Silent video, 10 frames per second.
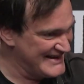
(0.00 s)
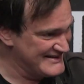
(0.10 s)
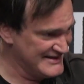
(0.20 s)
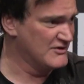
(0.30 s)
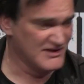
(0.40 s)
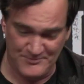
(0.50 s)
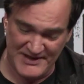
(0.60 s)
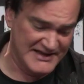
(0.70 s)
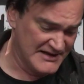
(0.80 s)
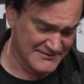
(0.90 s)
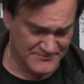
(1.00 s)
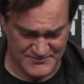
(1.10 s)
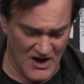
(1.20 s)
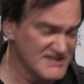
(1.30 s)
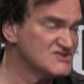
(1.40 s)
He could be a
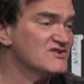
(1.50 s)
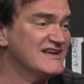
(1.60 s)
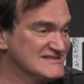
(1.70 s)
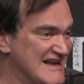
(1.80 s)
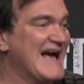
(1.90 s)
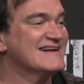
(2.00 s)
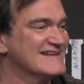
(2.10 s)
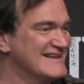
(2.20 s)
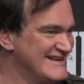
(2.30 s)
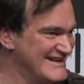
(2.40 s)
Austrian dandy,